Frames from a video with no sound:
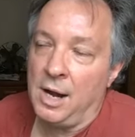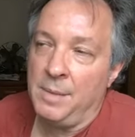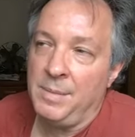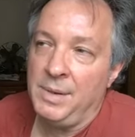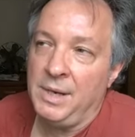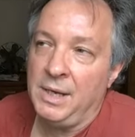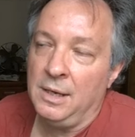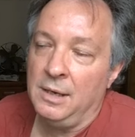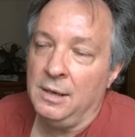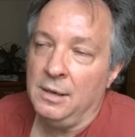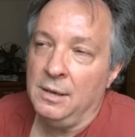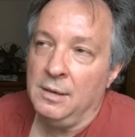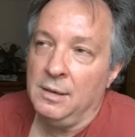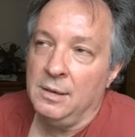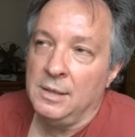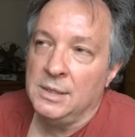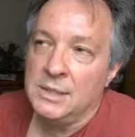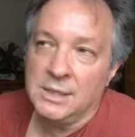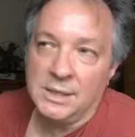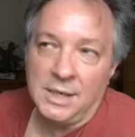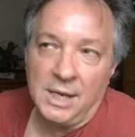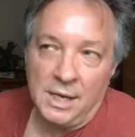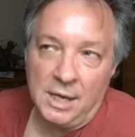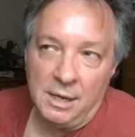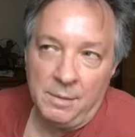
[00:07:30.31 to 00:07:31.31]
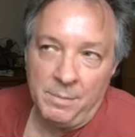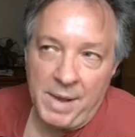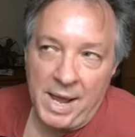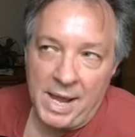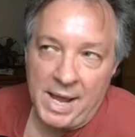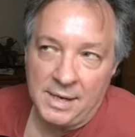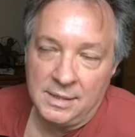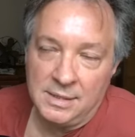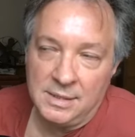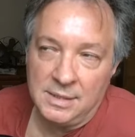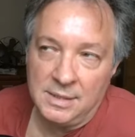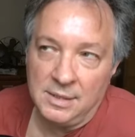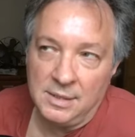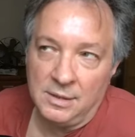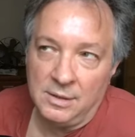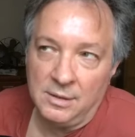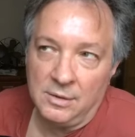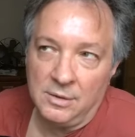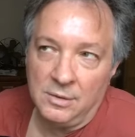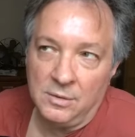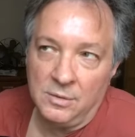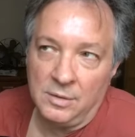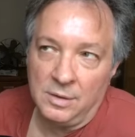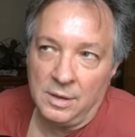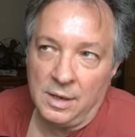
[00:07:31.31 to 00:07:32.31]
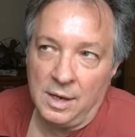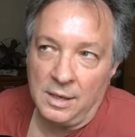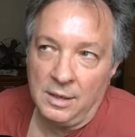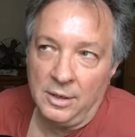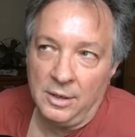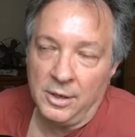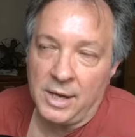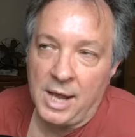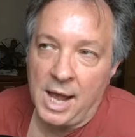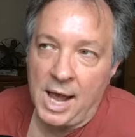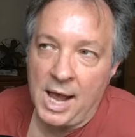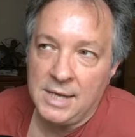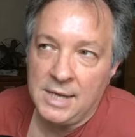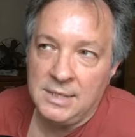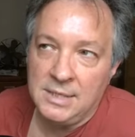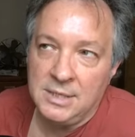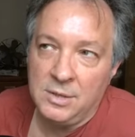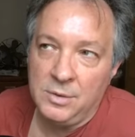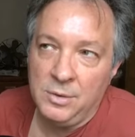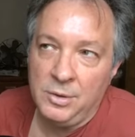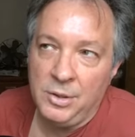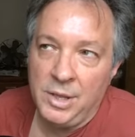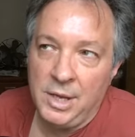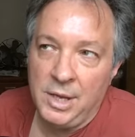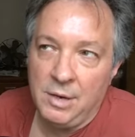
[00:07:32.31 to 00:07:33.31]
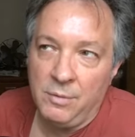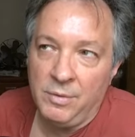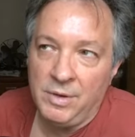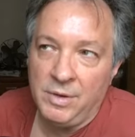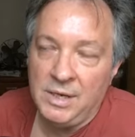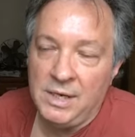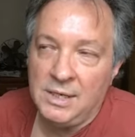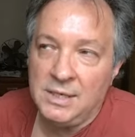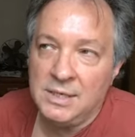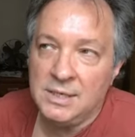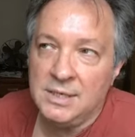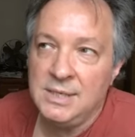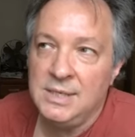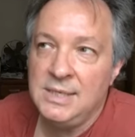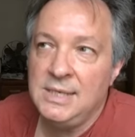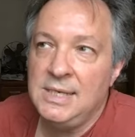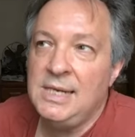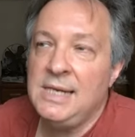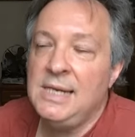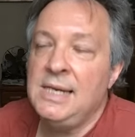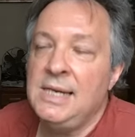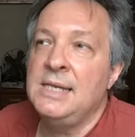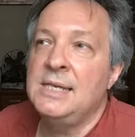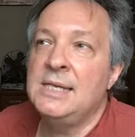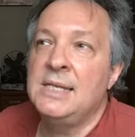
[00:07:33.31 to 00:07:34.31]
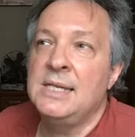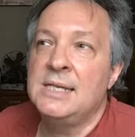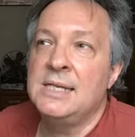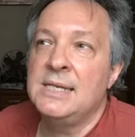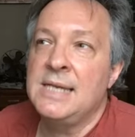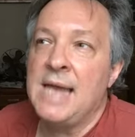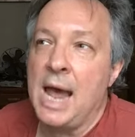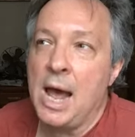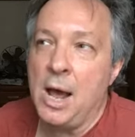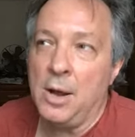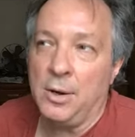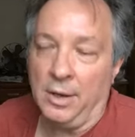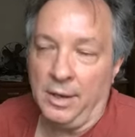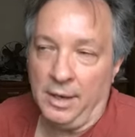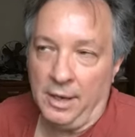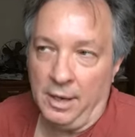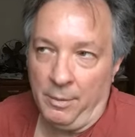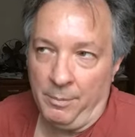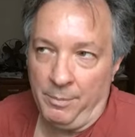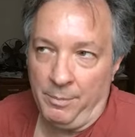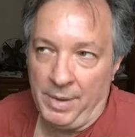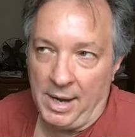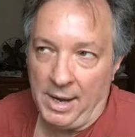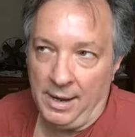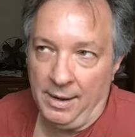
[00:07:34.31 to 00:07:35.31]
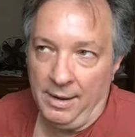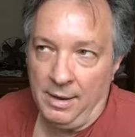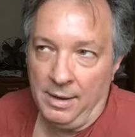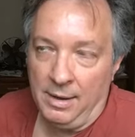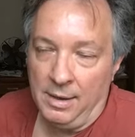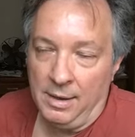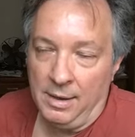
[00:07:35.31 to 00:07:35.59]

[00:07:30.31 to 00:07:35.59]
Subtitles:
I mean, so getting back to look, I do think we need to tease this out a little bit.